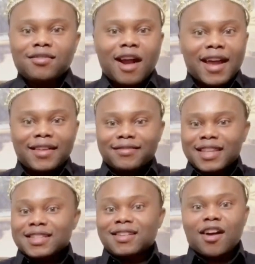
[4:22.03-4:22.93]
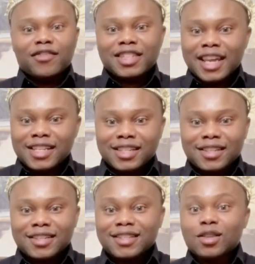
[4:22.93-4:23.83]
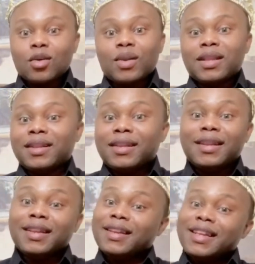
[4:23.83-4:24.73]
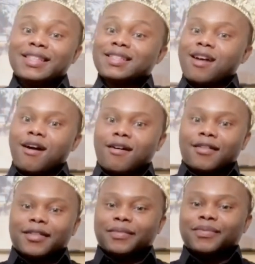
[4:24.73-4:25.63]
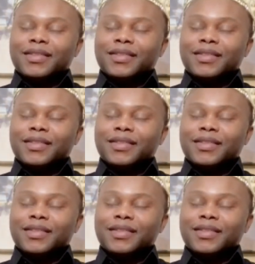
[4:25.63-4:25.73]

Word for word: right? It's the conversation. So let's talk.